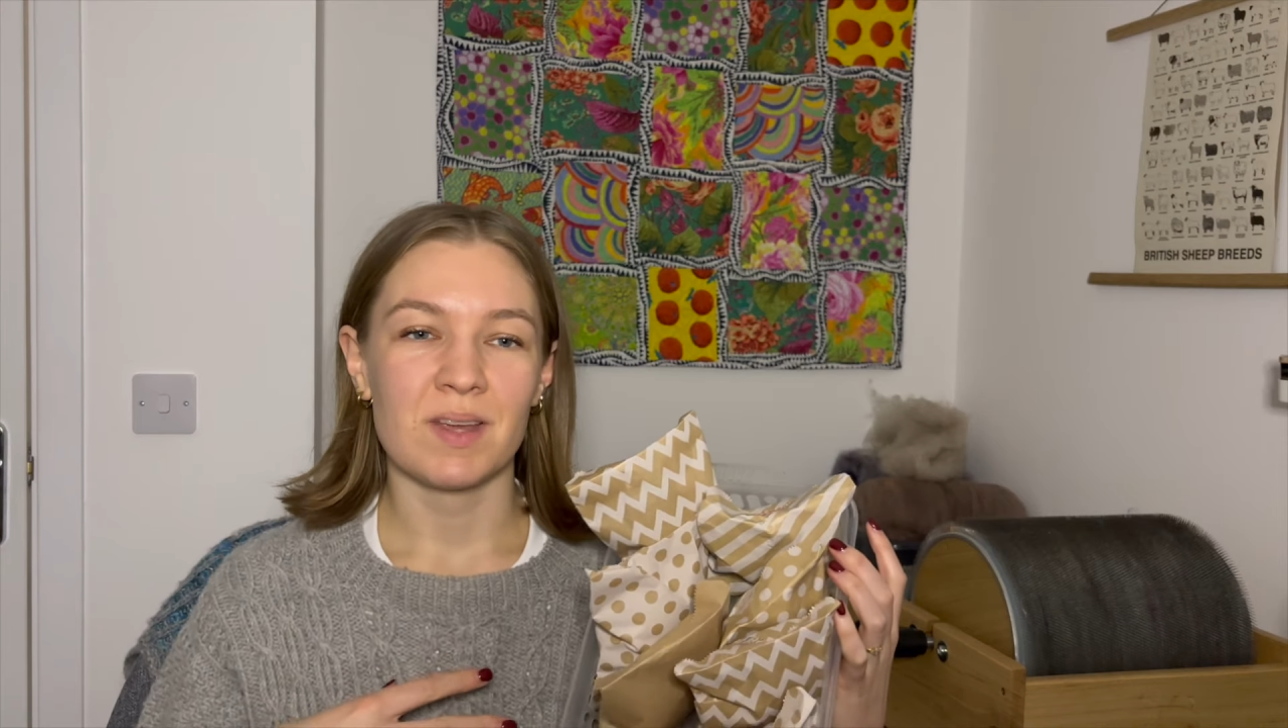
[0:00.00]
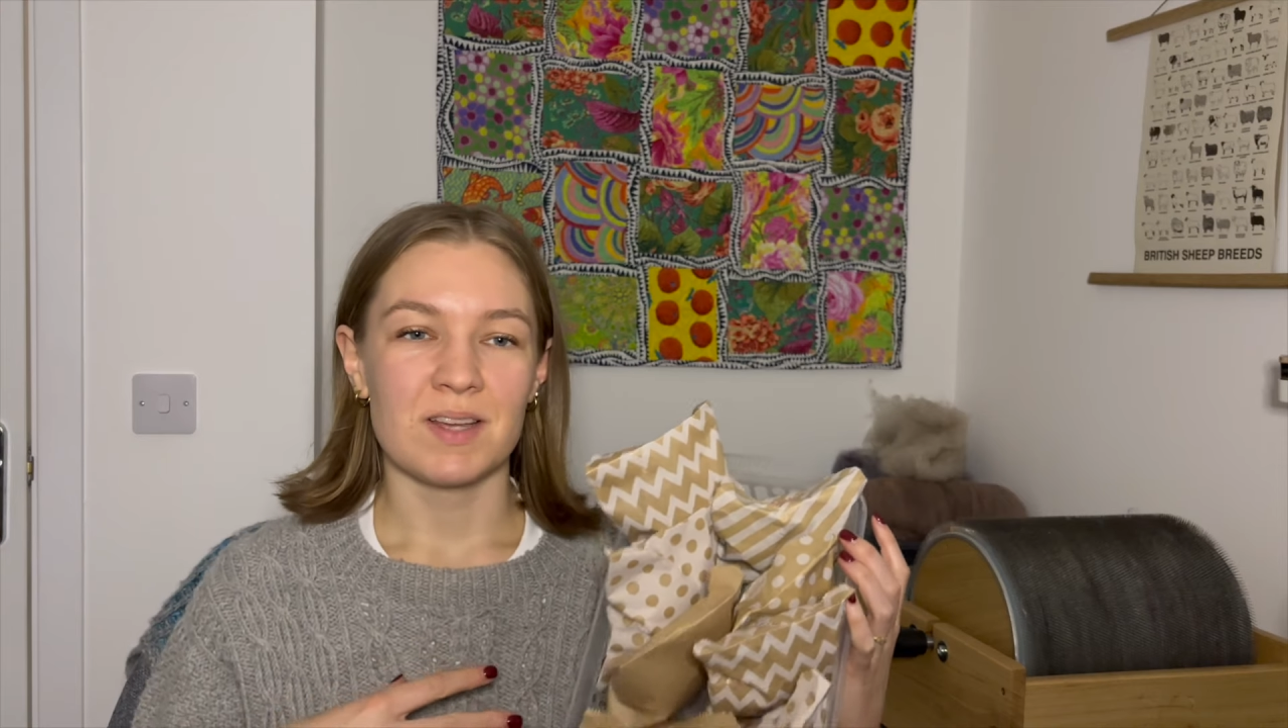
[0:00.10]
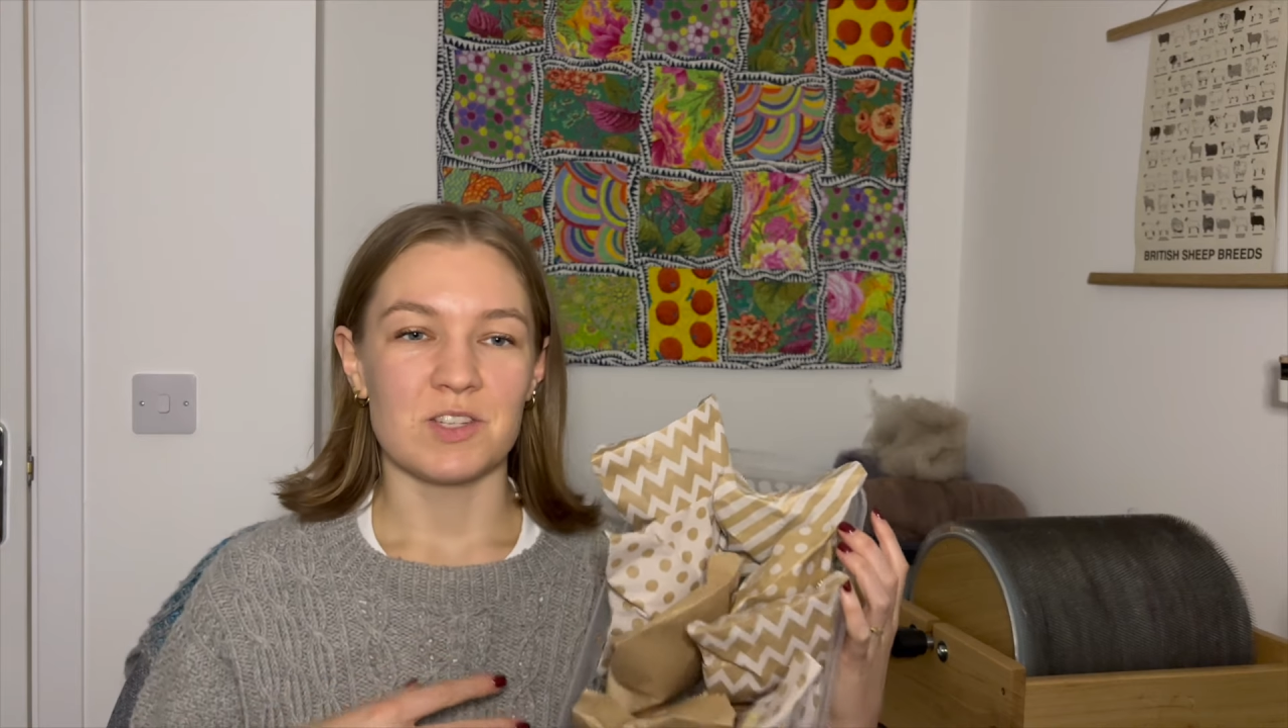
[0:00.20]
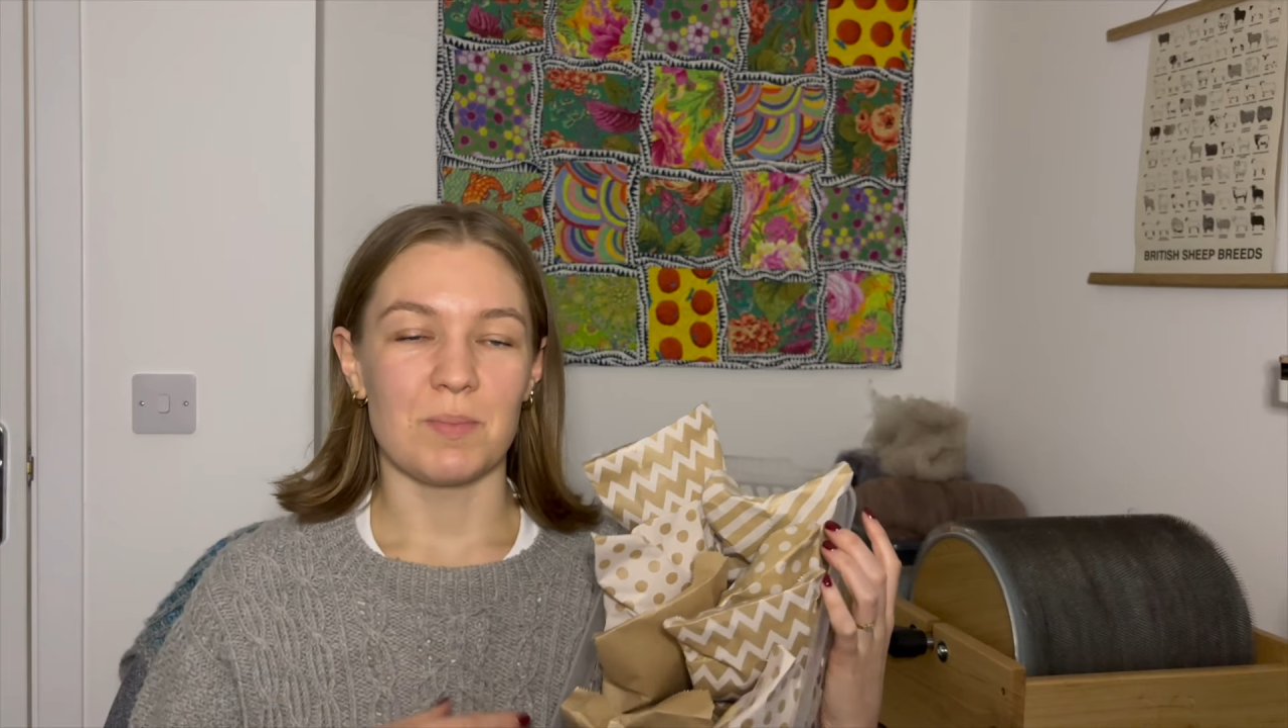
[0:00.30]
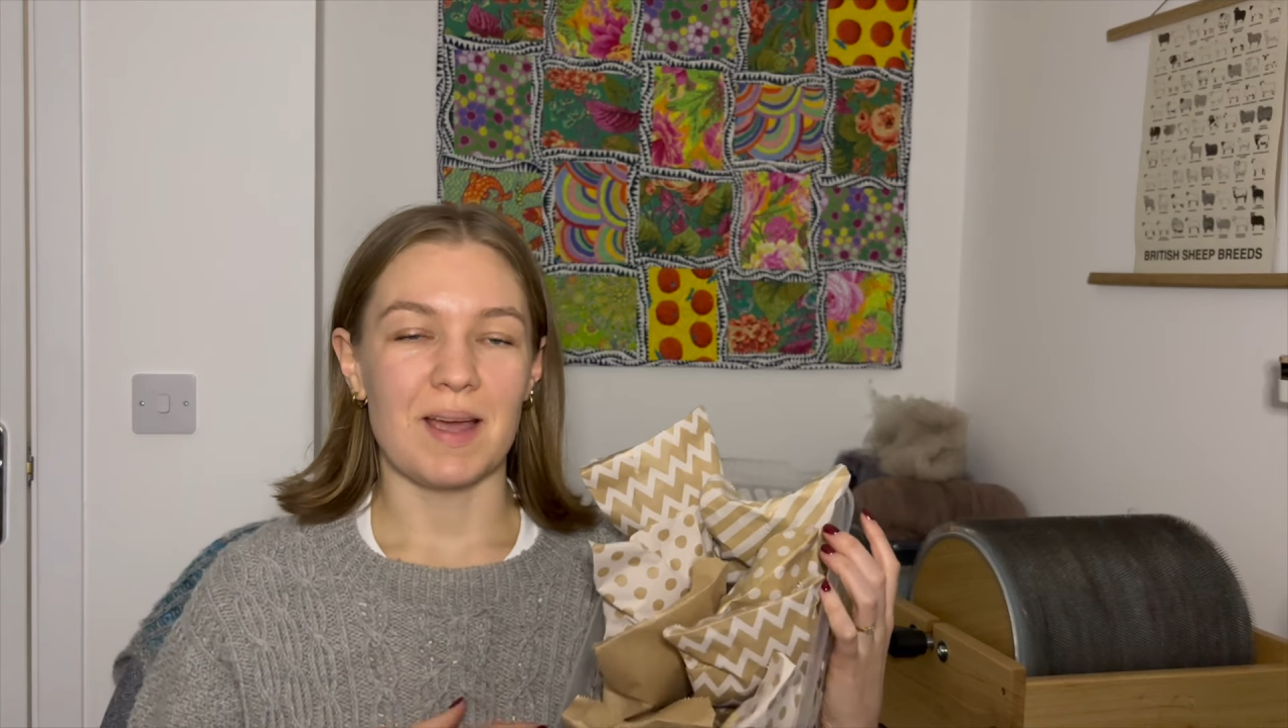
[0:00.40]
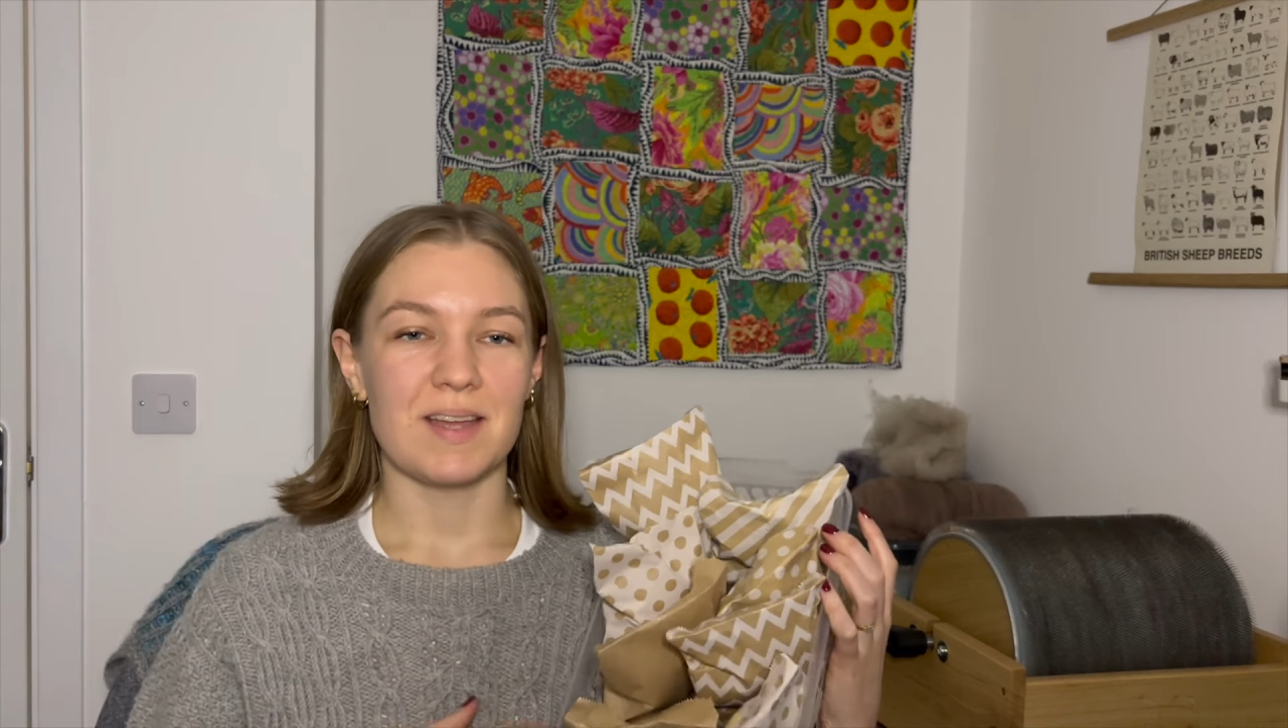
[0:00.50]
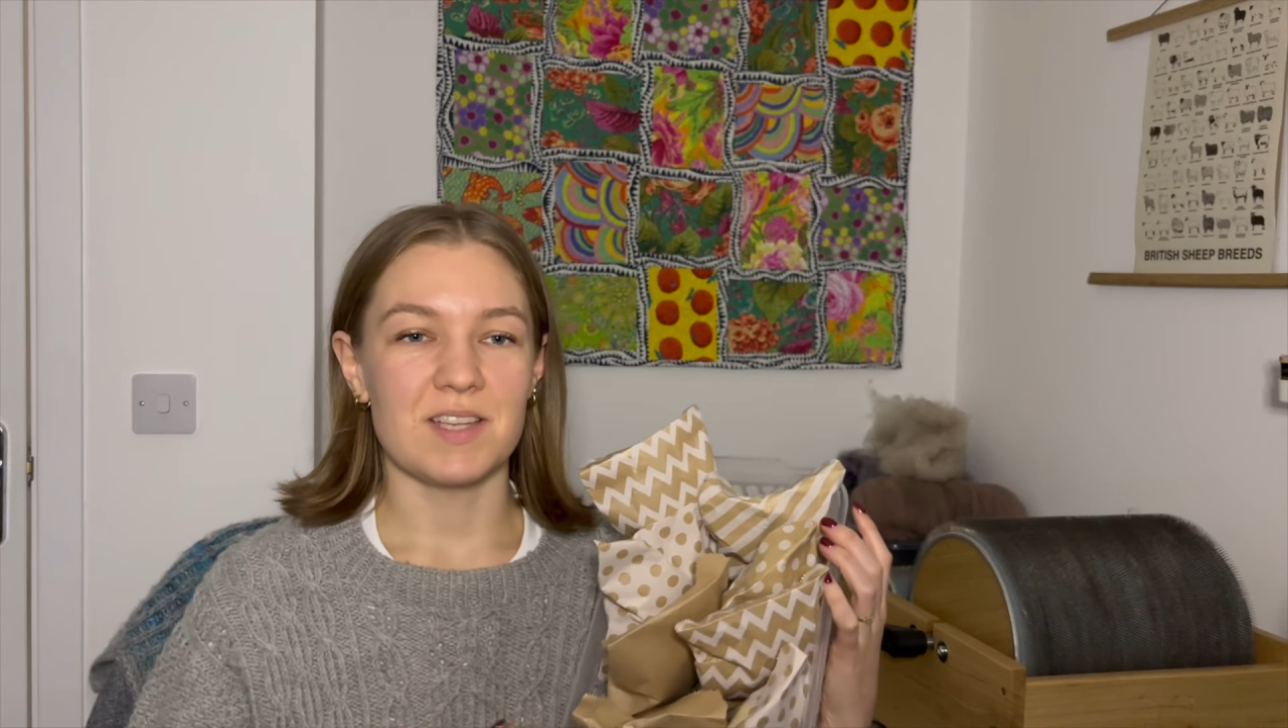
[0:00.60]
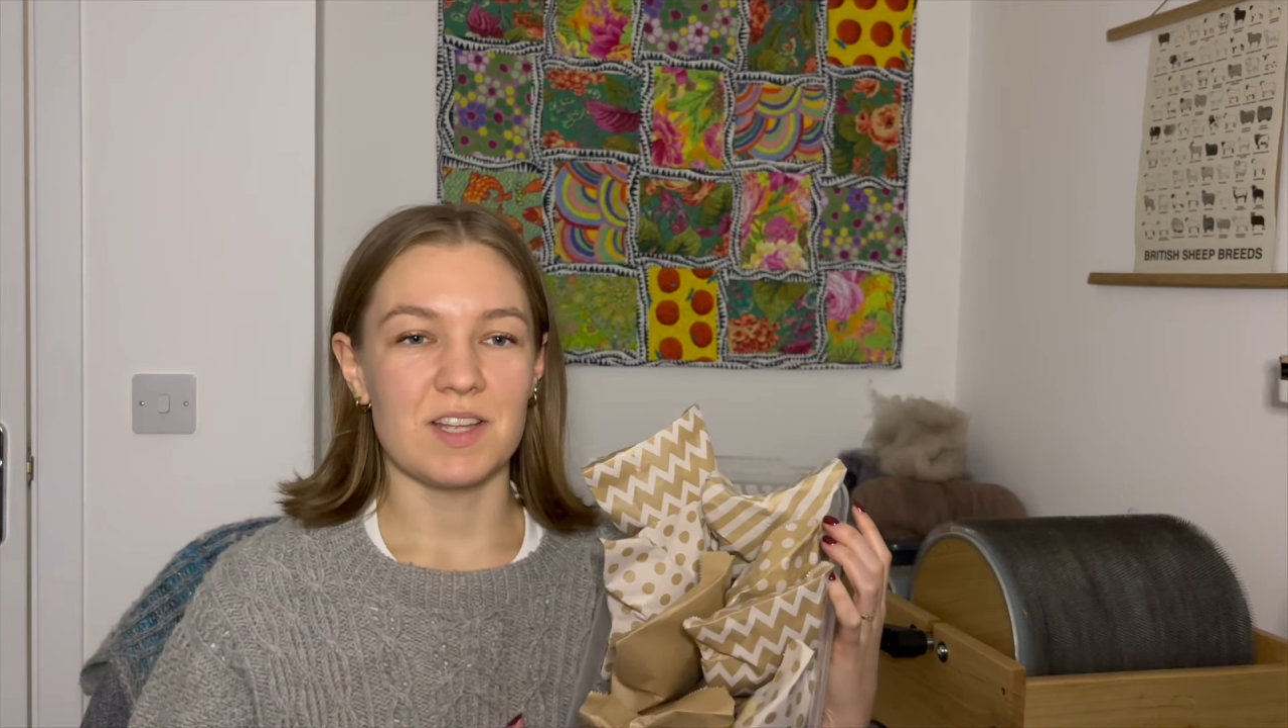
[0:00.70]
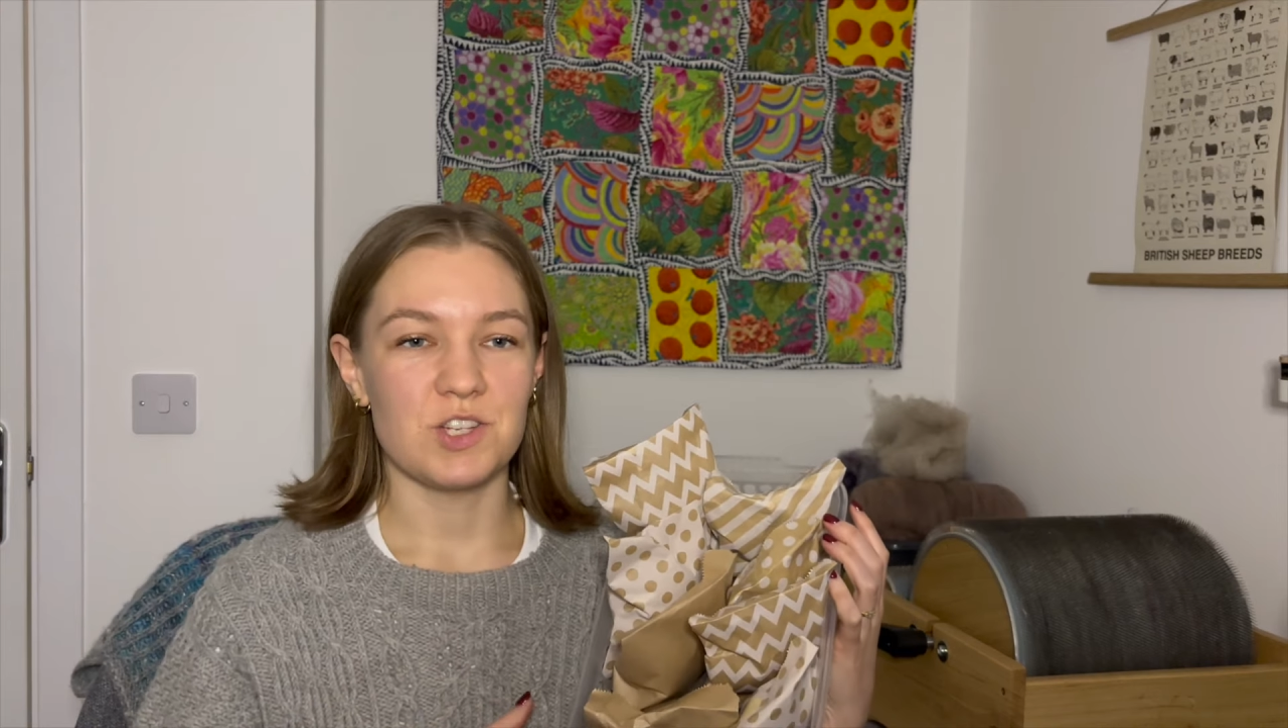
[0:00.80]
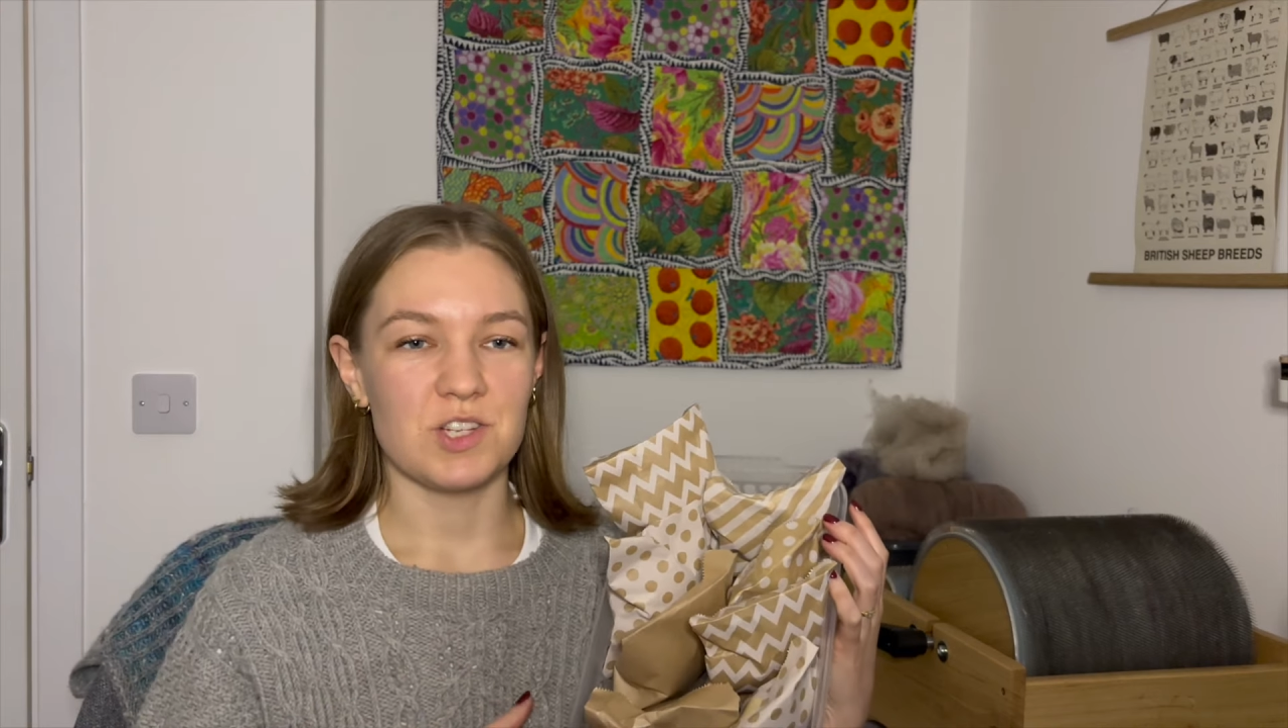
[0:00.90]
So my
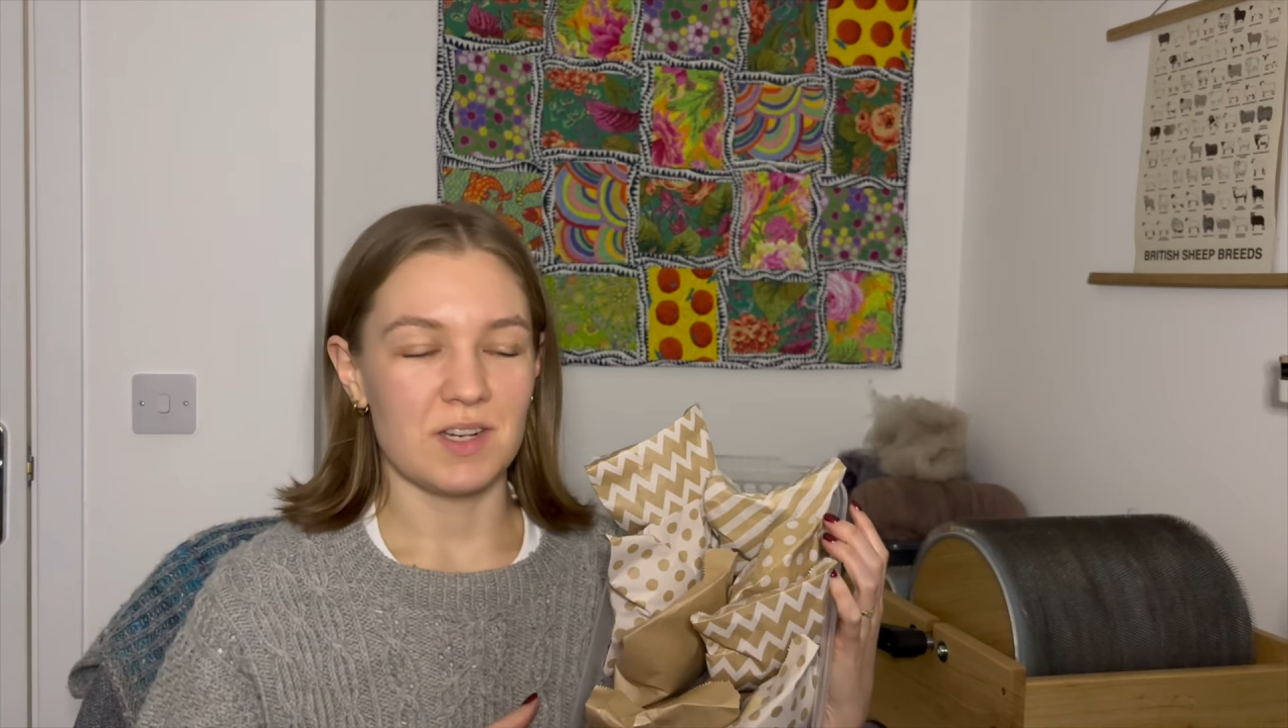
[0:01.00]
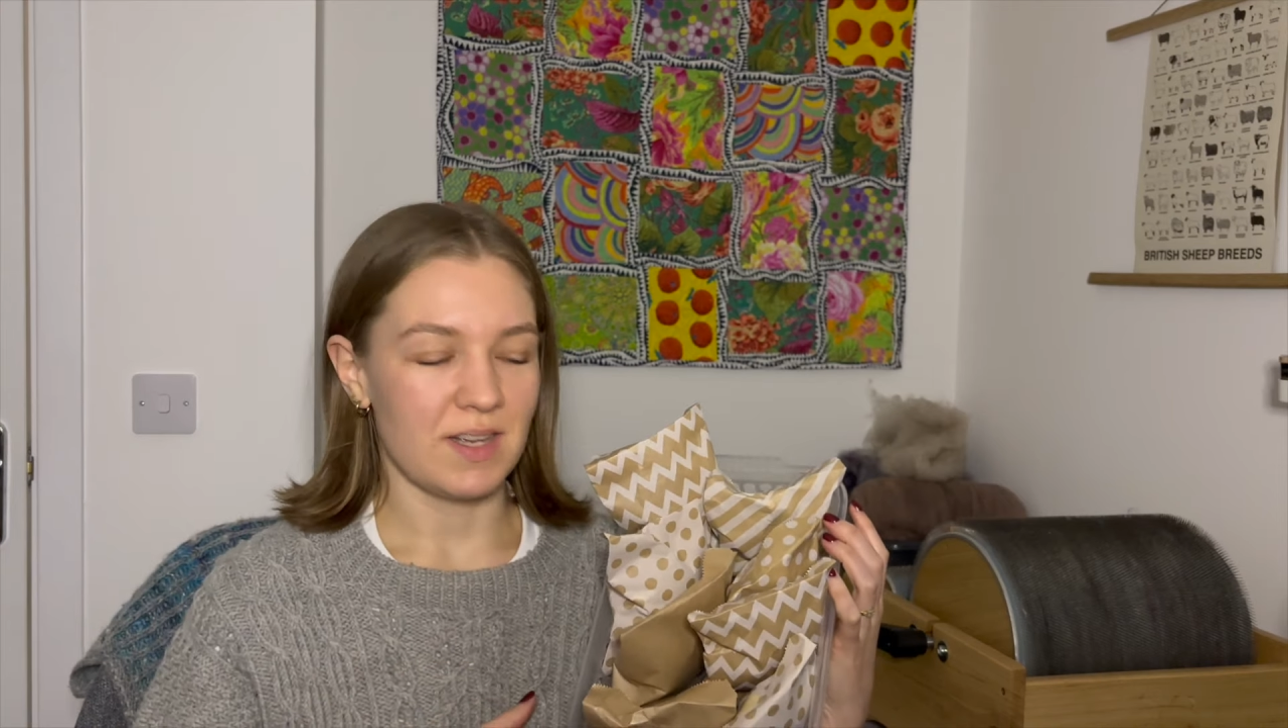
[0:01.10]
intention